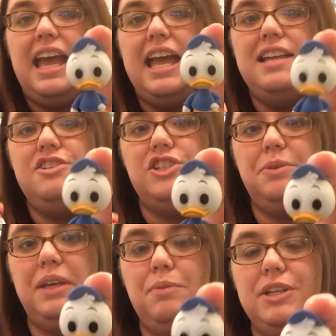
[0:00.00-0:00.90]
and
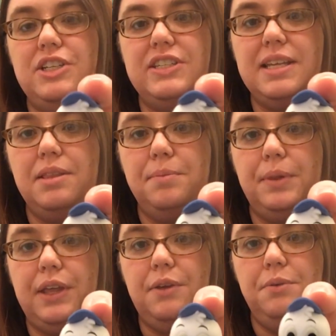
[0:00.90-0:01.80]
Dewey, which is in the
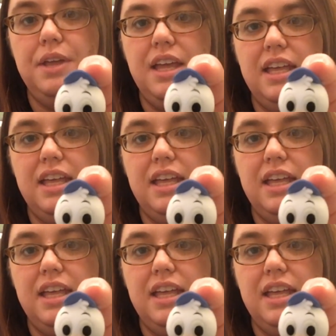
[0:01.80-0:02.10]
blue.